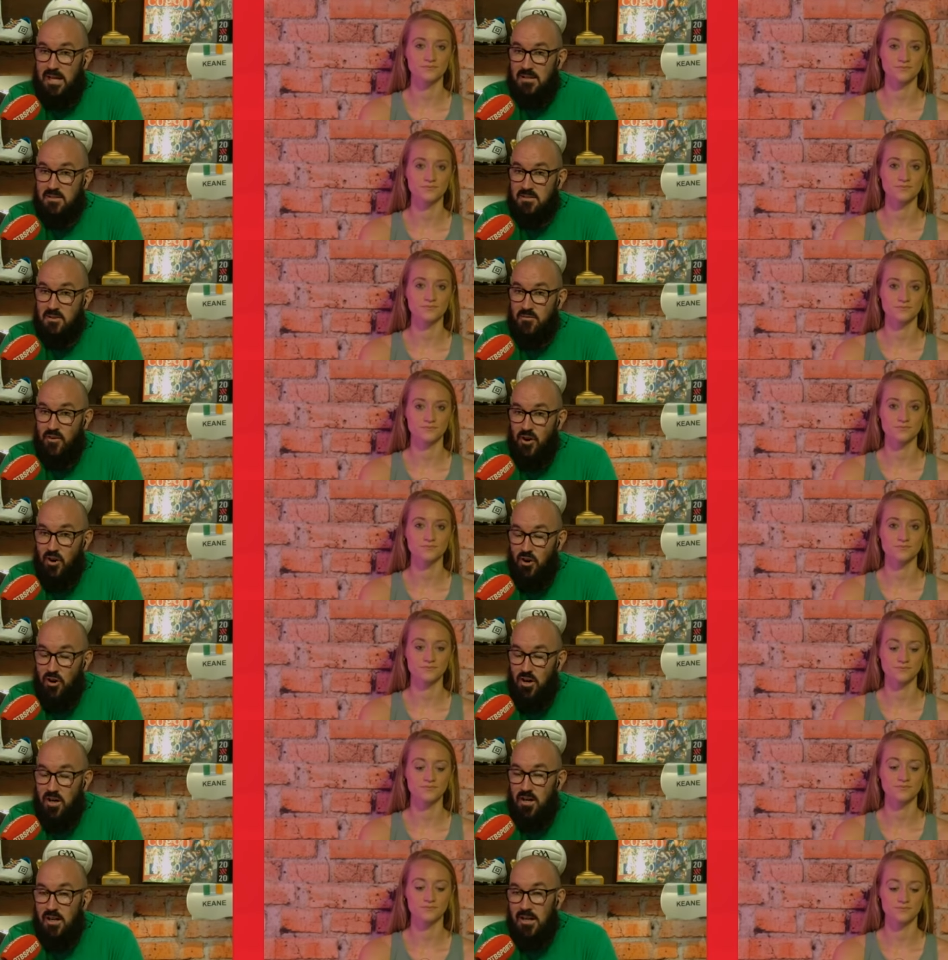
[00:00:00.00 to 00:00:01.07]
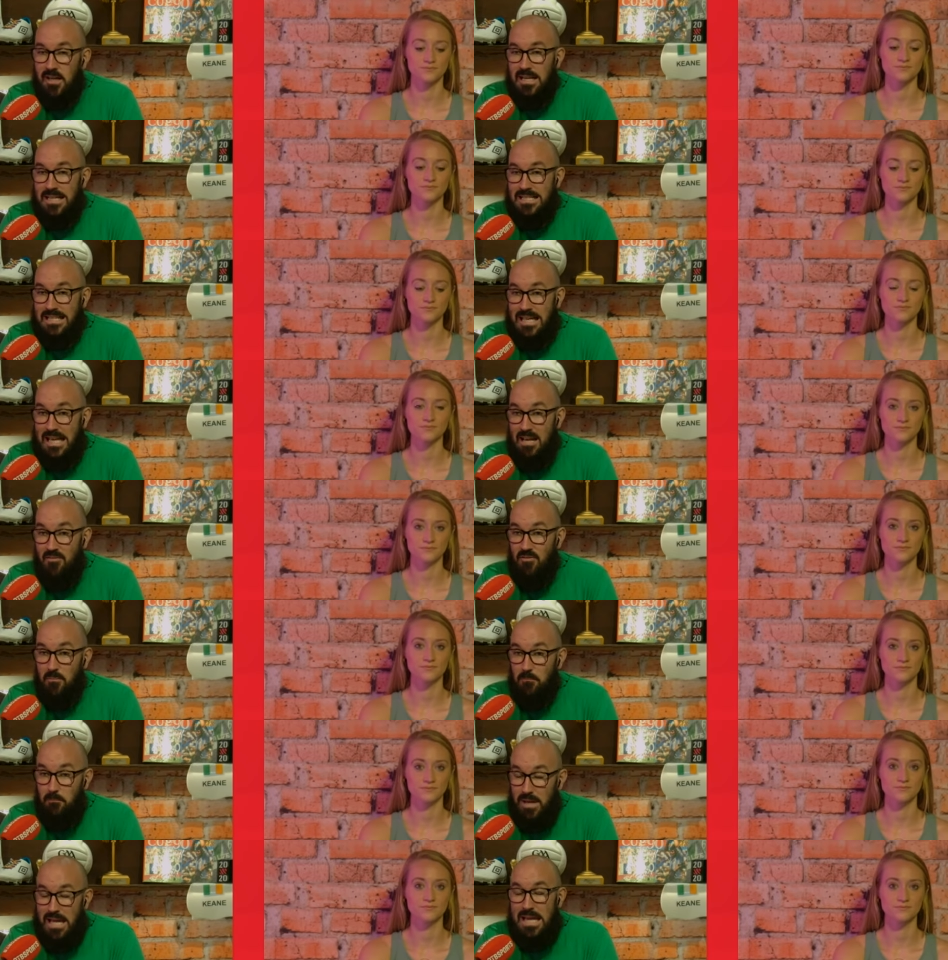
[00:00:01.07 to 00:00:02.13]
Speaker 1: else. So for her to
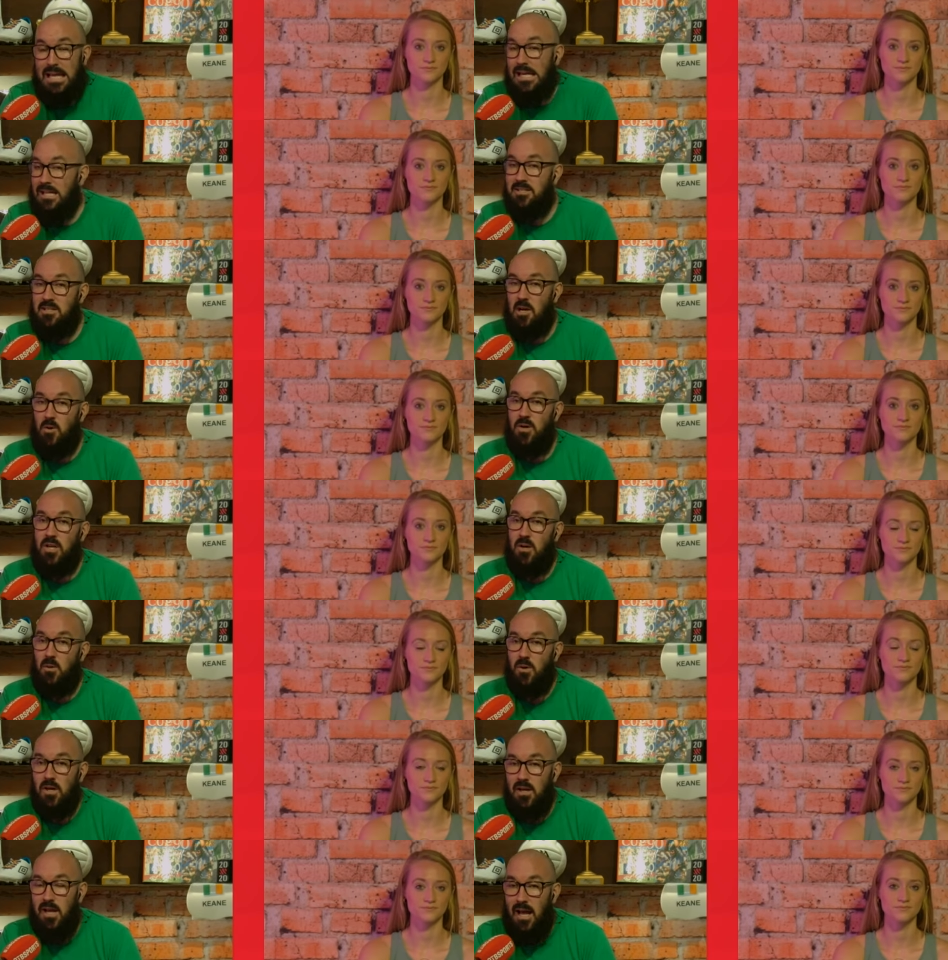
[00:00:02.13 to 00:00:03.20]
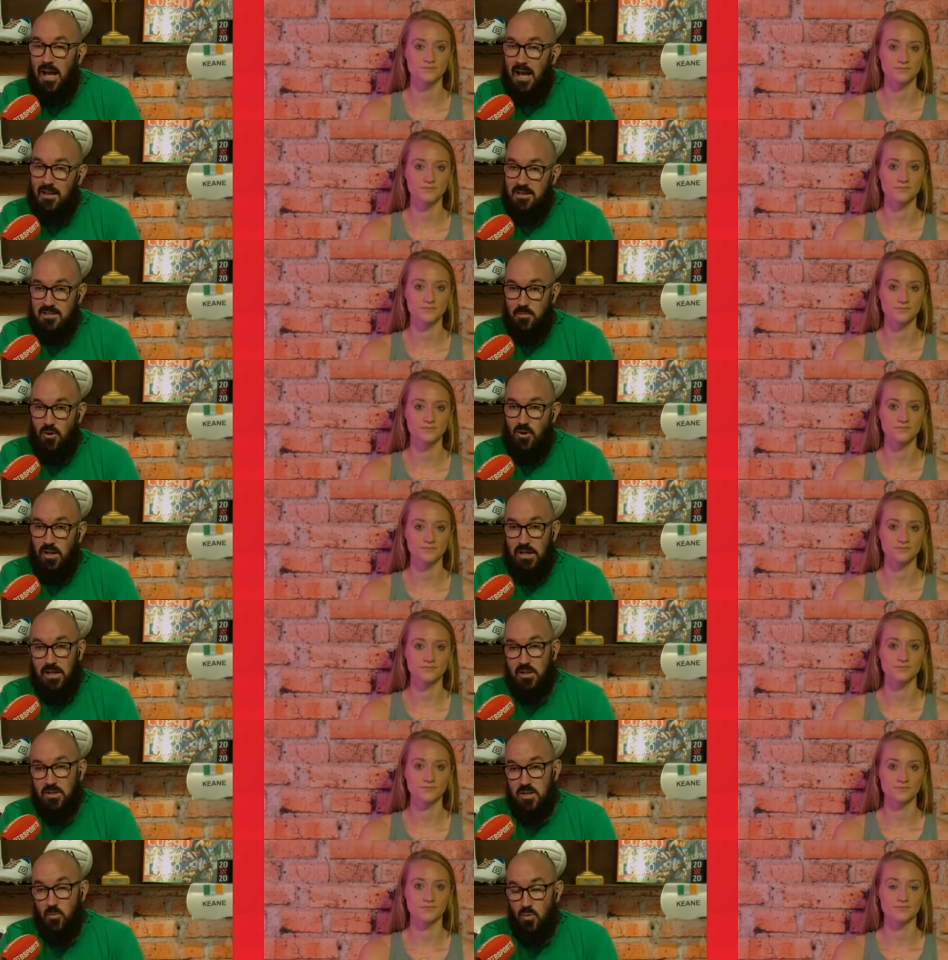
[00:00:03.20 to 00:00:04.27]
even be in Tokyo this morning
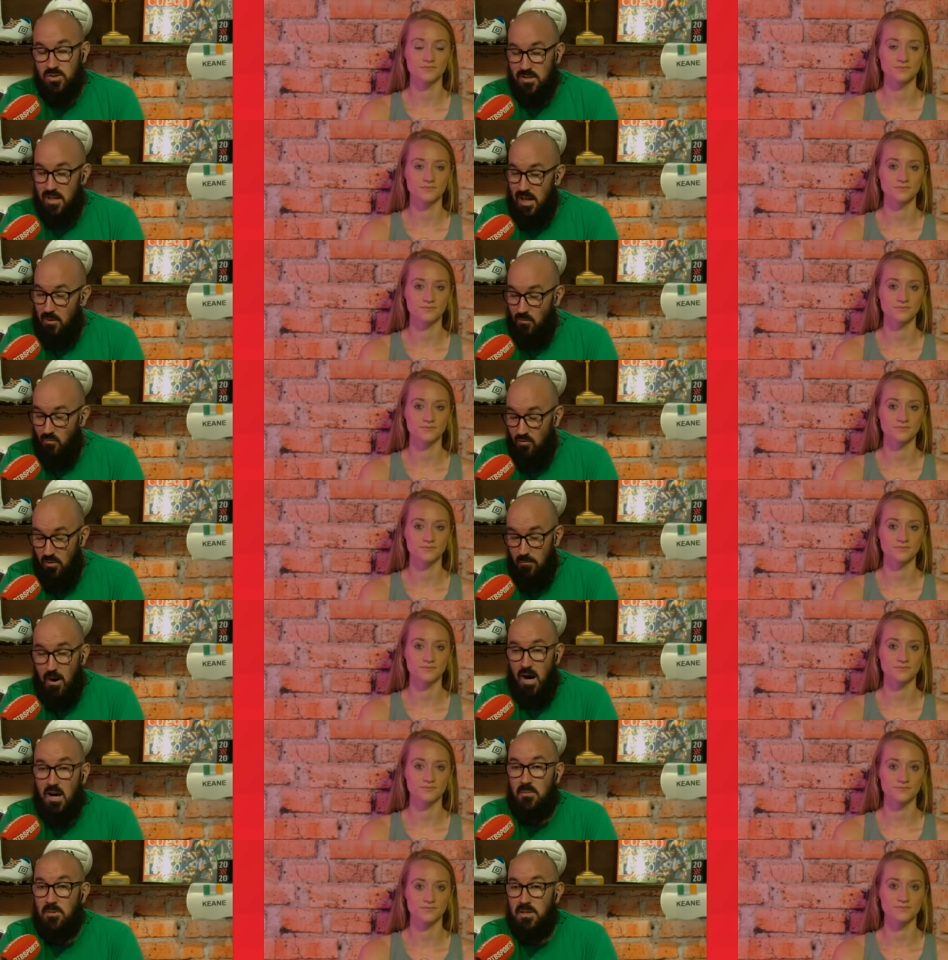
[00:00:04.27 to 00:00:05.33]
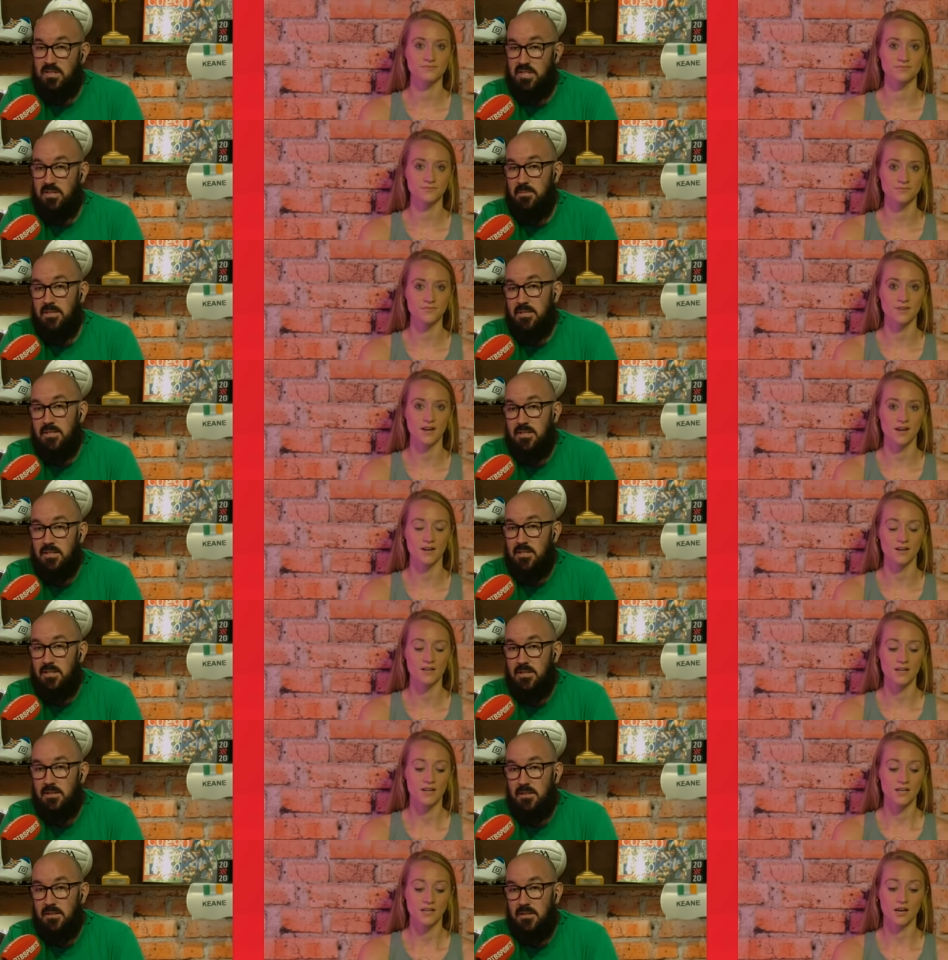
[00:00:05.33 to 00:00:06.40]
was an remarkable achievement.
Speaker 2: Yeah.
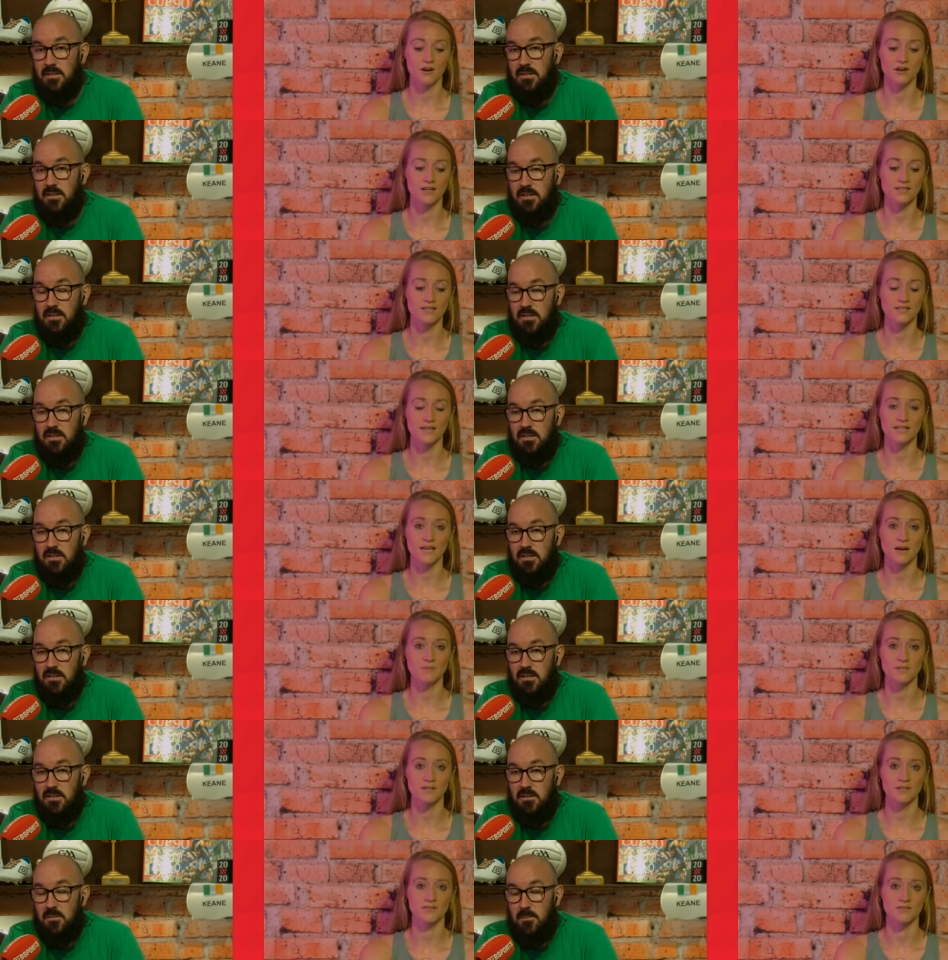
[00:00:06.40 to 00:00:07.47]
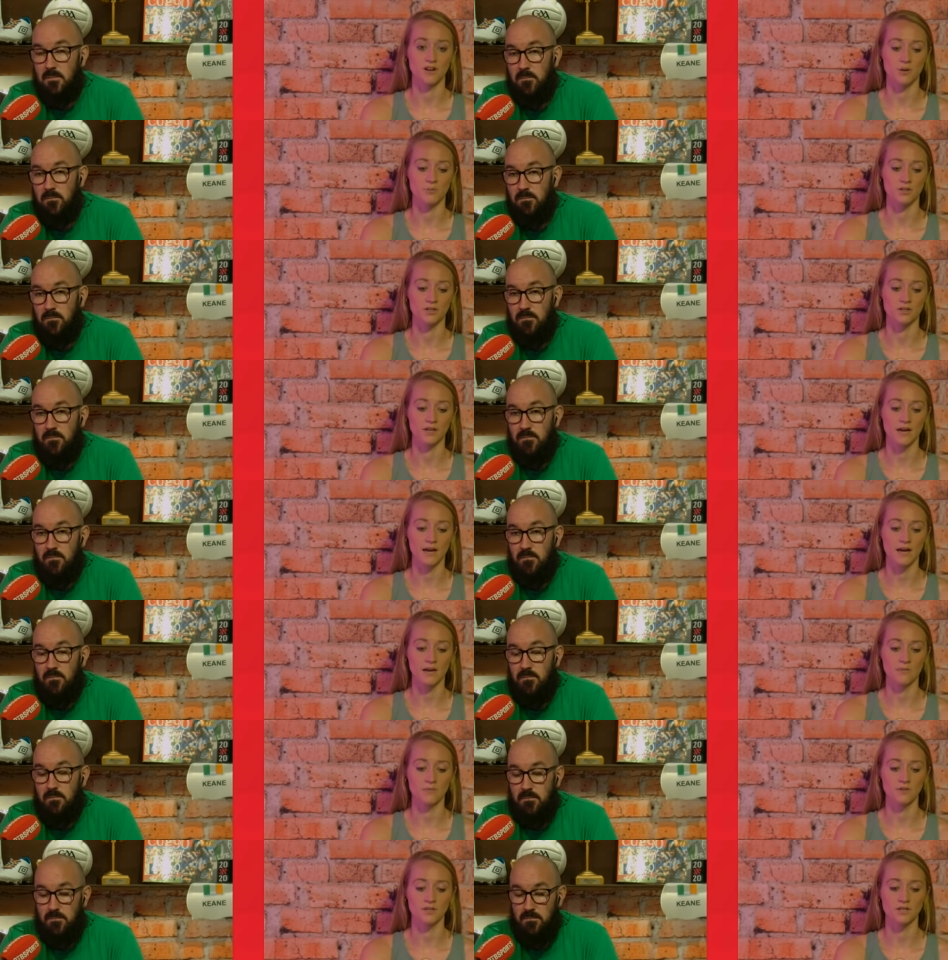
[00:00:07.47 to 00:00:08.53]
No, it's absolutely phenomenal.
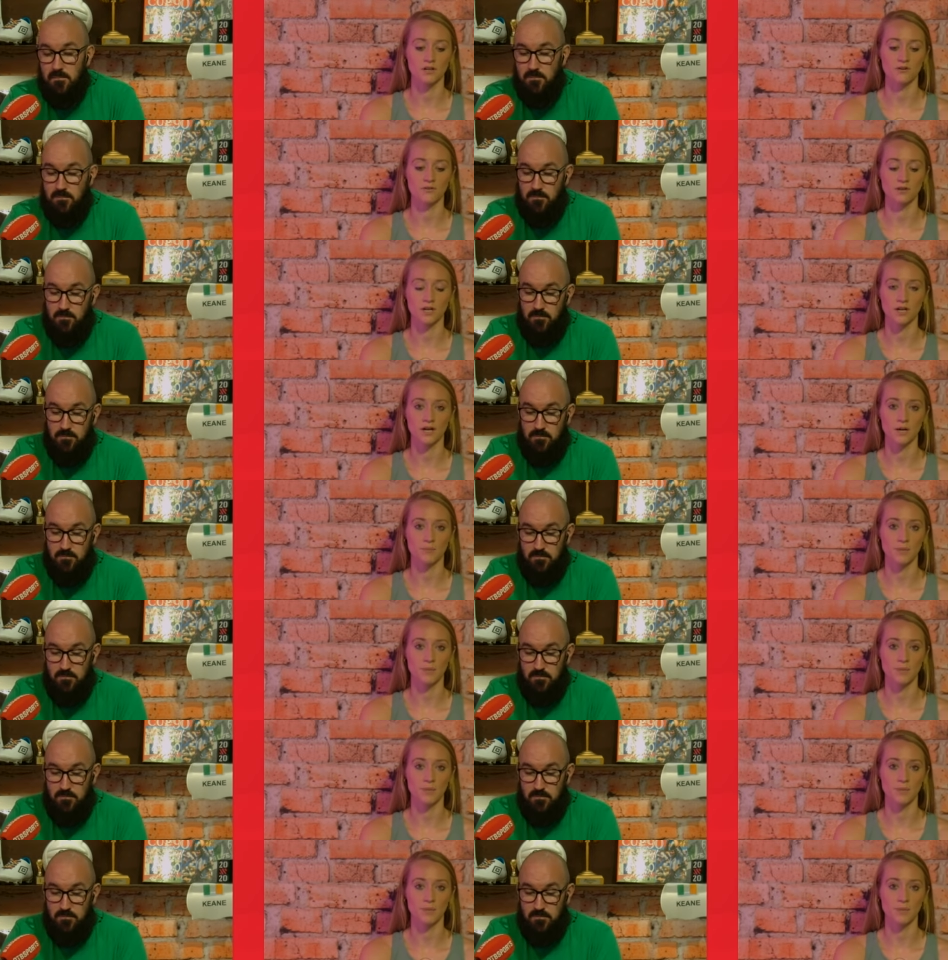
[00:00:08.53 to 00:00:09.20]
You know, her